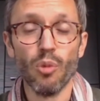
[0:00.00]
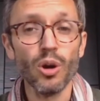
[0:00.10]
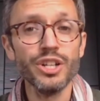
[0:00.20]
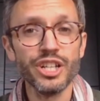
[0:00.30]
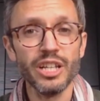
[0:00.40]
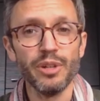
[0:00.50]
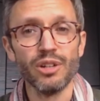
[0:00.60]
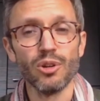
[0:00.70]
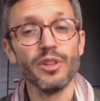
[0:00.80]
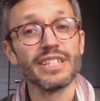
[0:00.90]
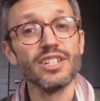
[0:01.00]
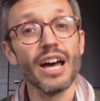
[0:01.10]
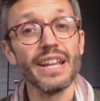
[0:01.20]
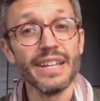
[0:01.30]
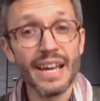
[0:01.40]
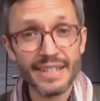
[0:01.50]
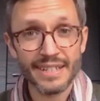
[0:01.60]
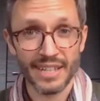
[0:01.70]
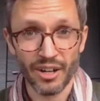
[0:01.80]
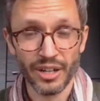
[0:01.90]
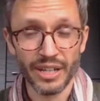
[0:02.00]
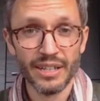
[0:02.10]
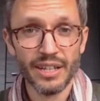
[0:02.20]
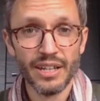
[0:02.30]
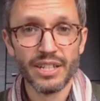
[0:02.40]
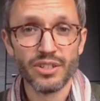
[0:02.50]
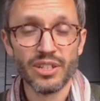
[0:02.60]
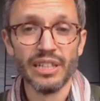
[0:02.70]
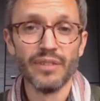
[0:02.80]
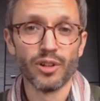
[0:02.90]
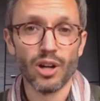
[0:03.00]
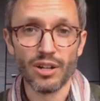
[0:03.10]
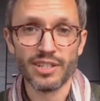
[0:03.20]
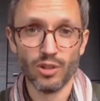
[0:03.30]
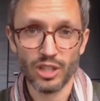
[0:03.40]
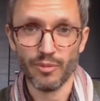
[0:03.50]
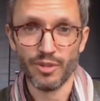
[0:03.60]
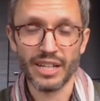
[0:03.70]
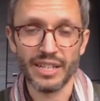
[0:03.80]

more GDP growth is not necessary to deliver our social